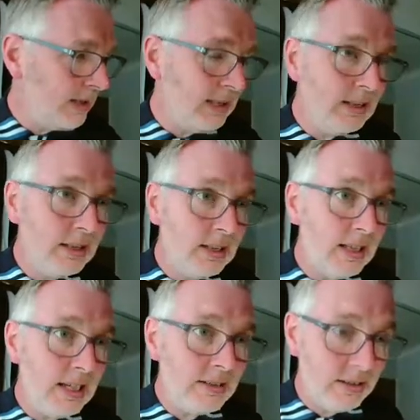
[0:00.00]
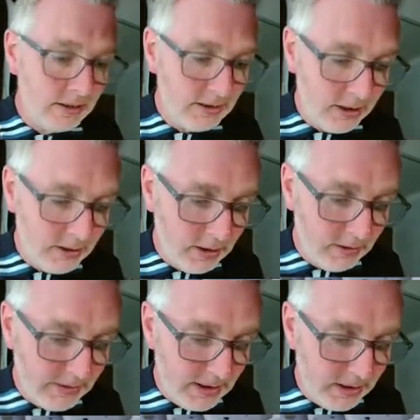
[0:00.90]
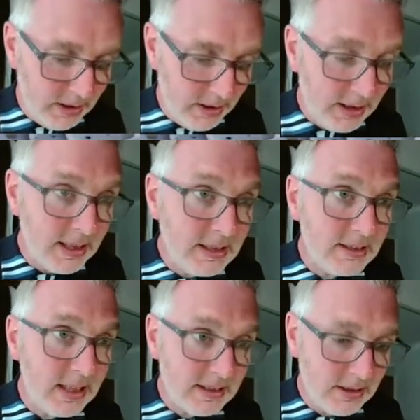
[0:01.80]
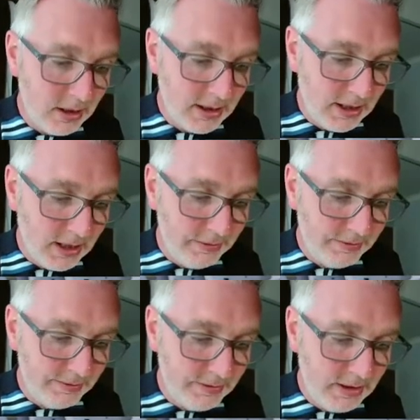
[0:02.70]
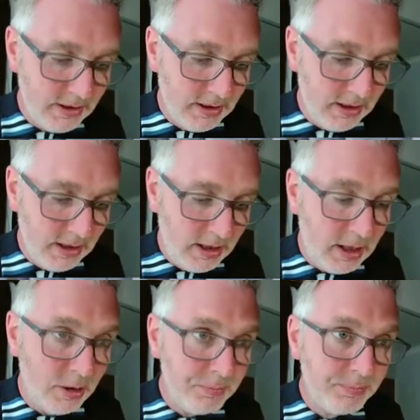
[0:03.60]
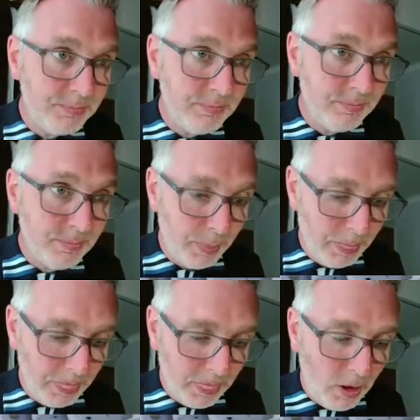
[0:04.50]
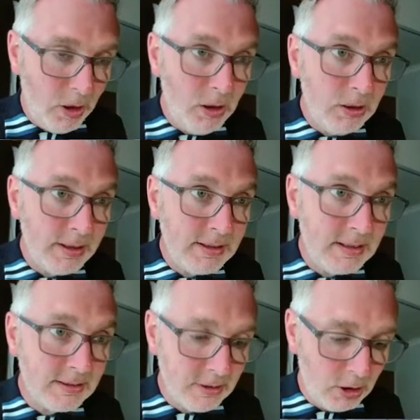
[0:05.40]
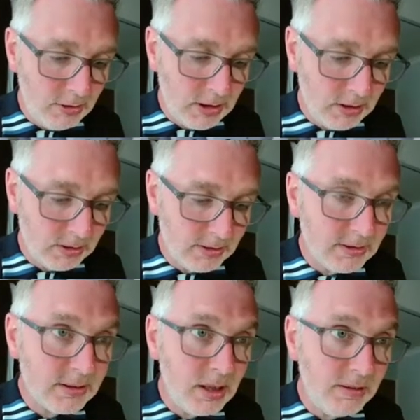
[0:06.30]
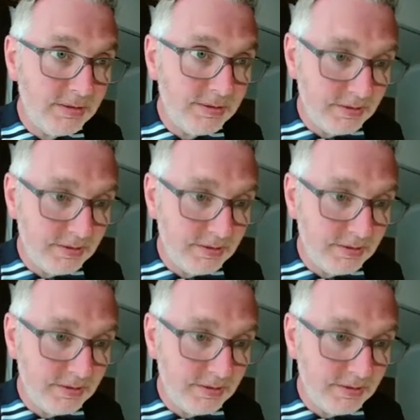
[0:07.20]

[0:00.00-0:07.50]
of the collection now of the uh, Internet Archive. Um, all this historical stuff,